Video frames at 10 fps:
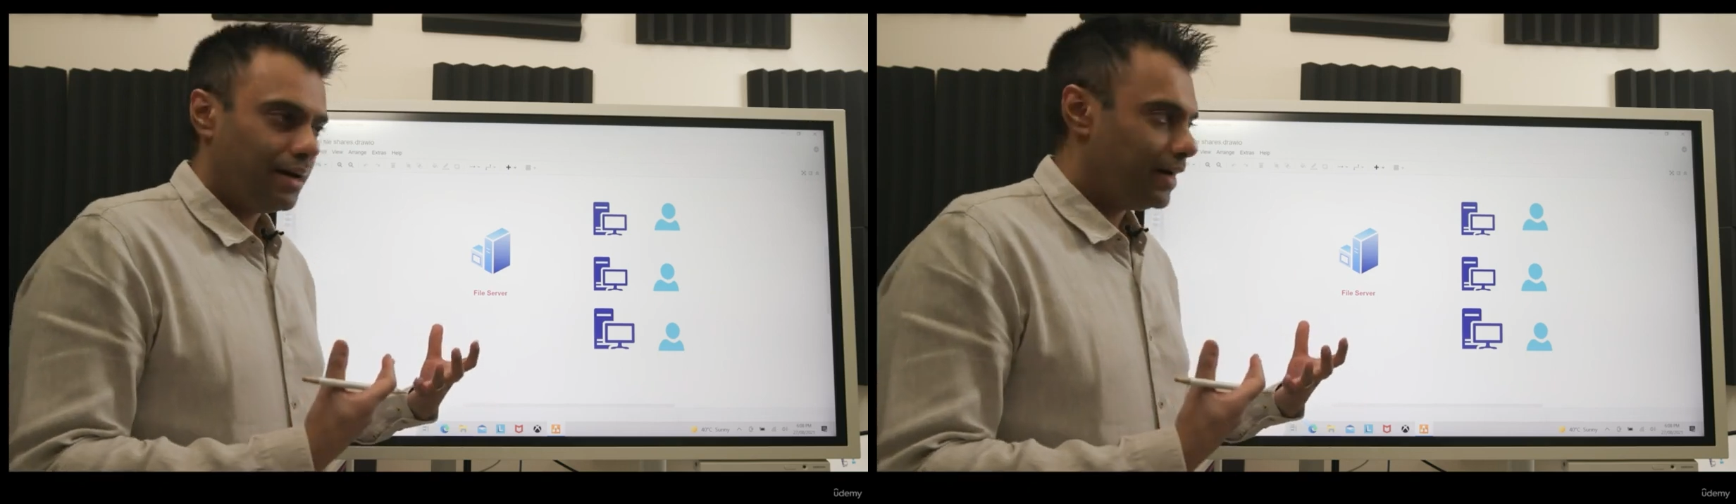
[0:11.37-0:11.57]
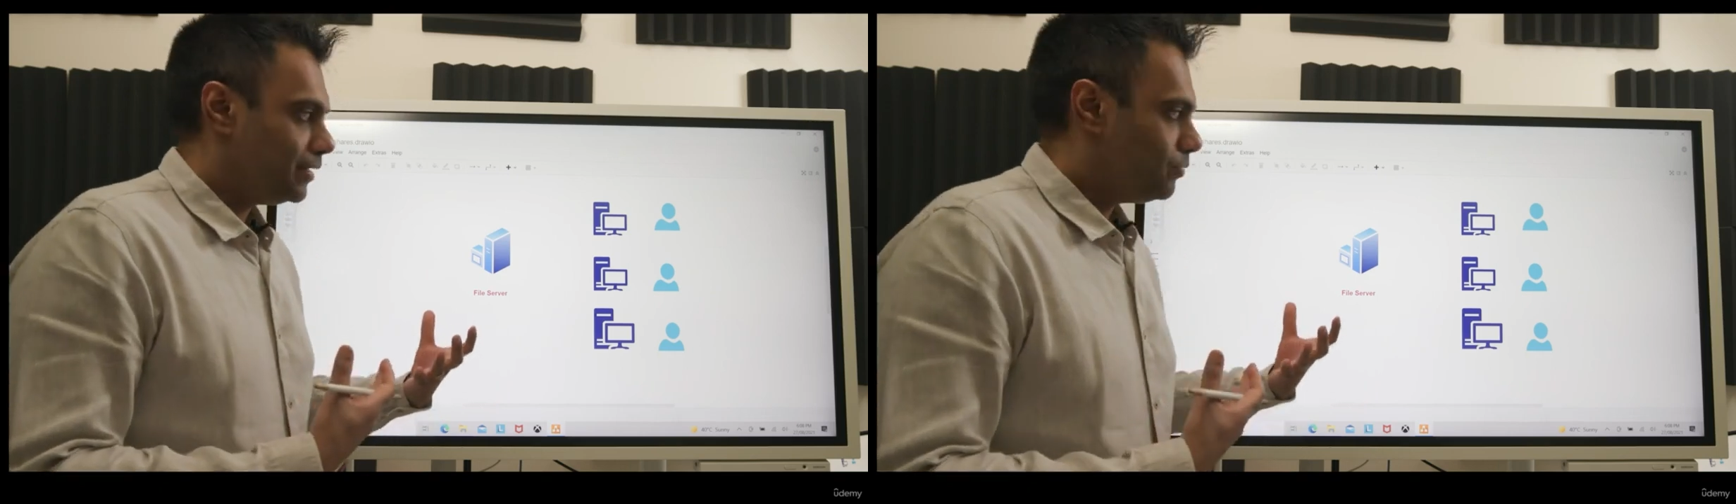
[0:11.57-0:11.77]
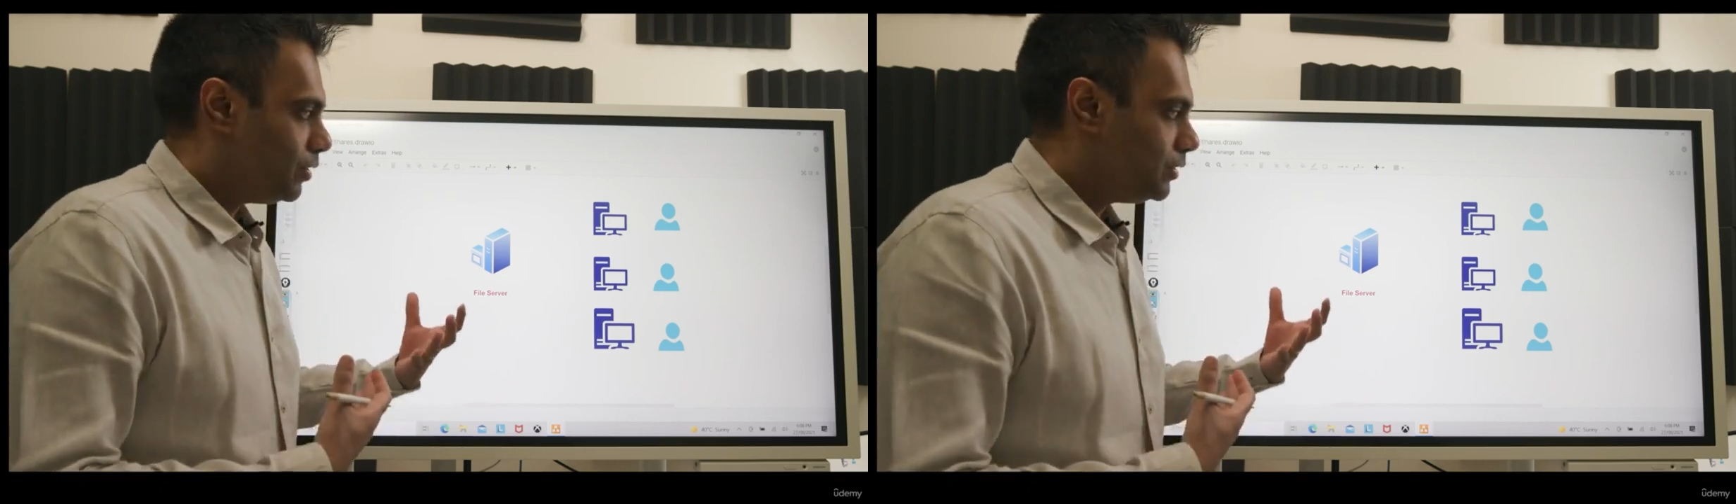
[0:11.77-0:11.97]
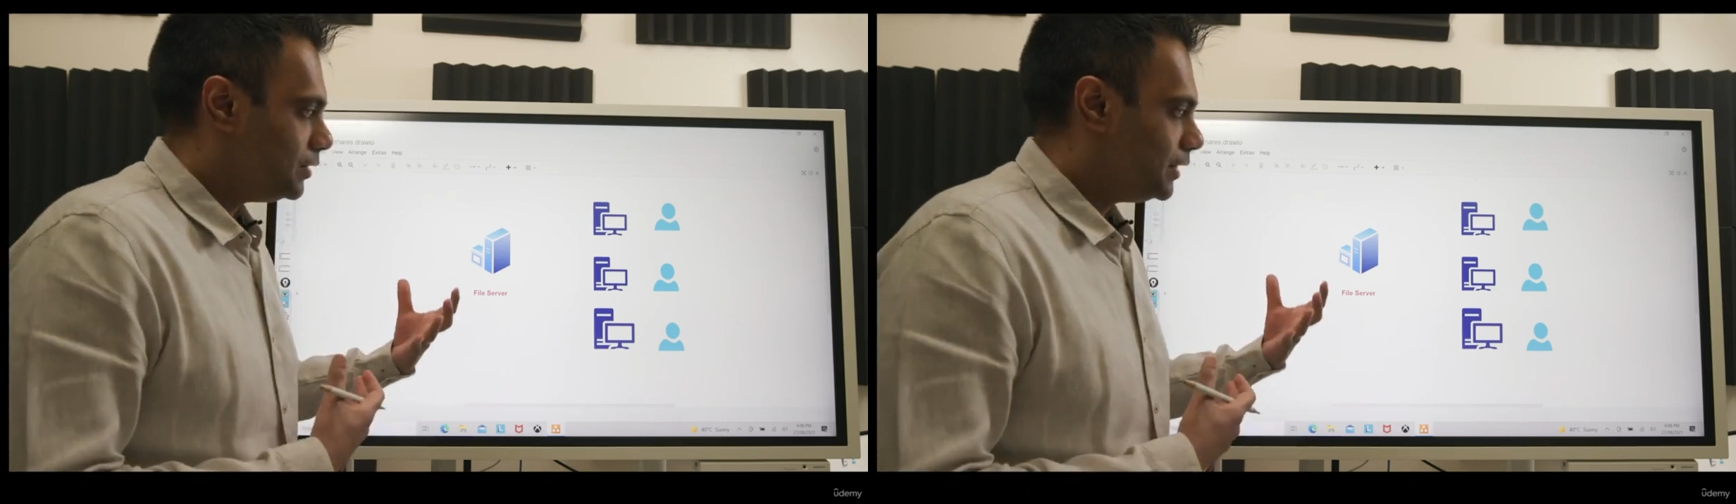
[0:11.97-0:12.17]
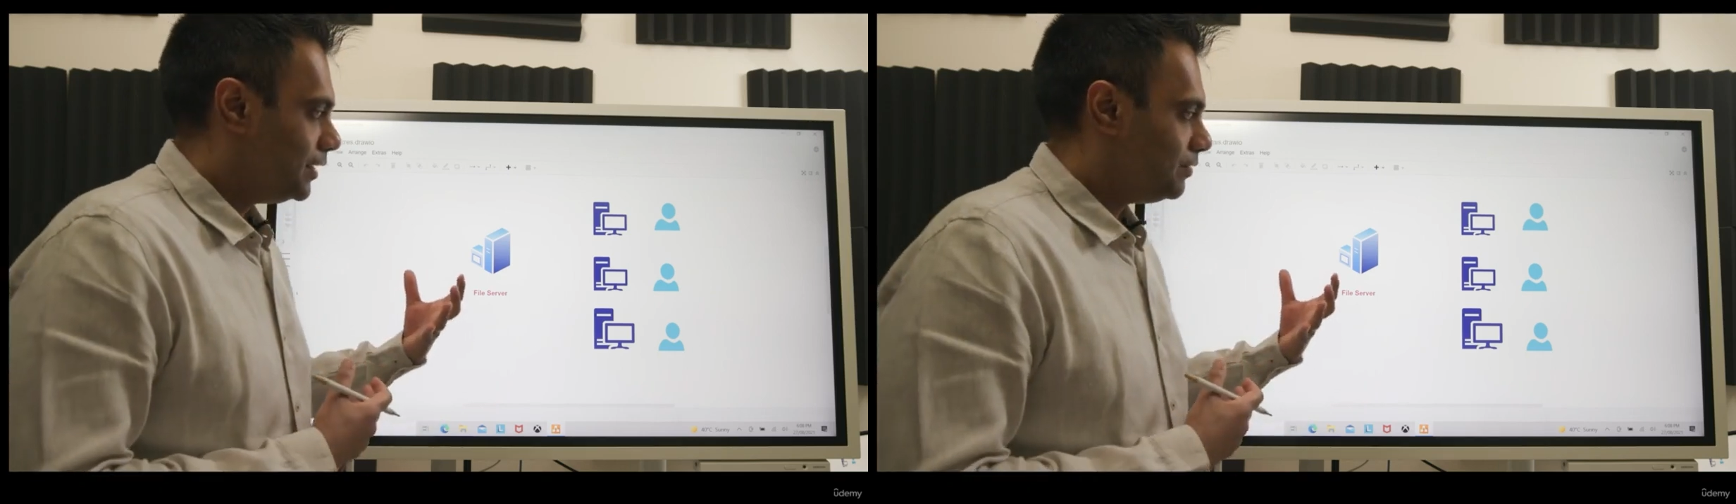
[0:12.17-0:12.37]
I want
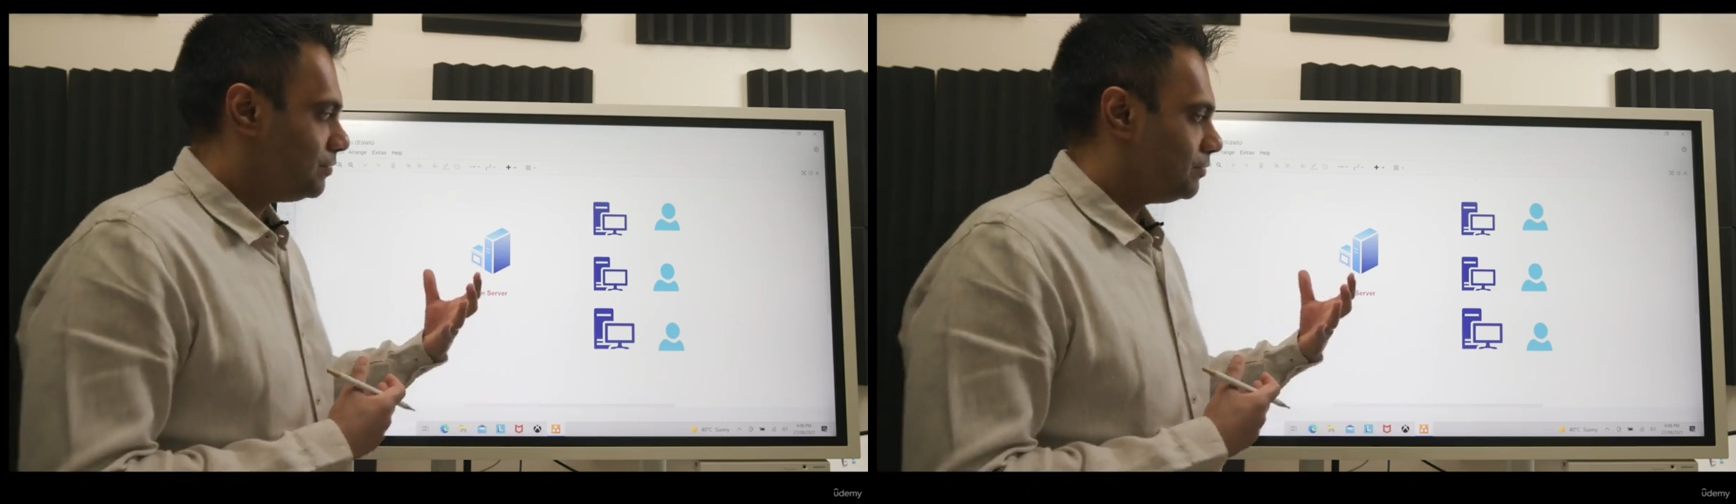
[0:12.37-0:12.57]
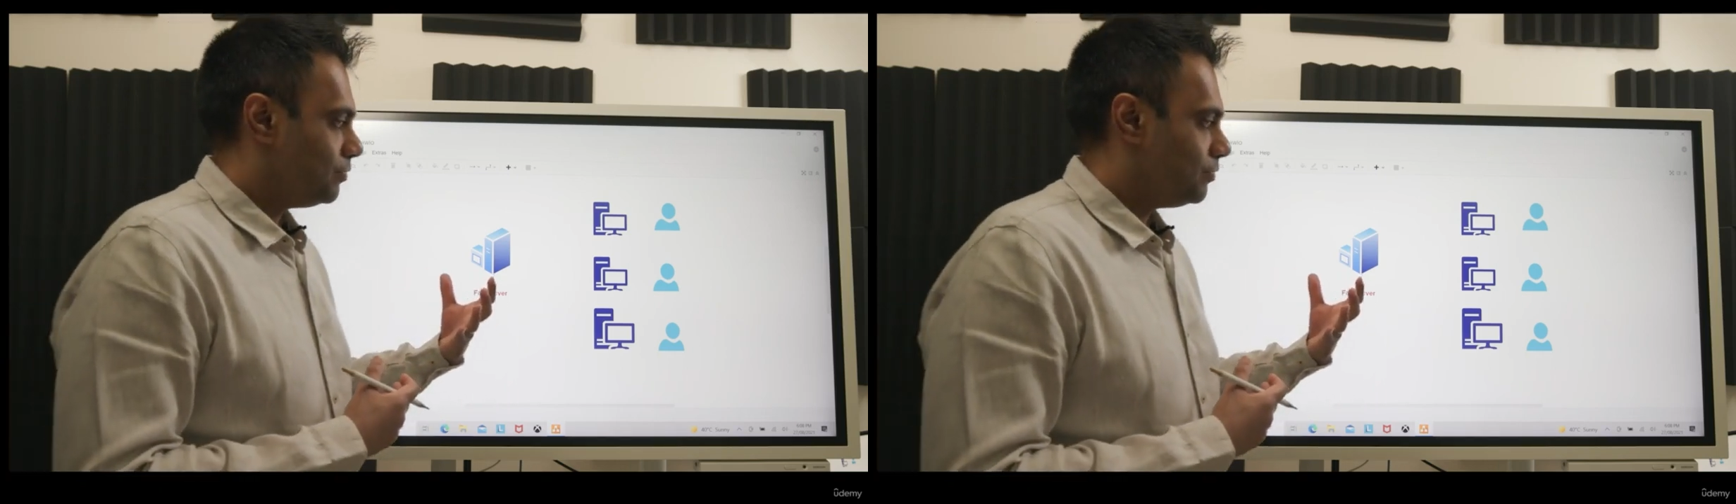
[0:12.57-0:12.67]
to give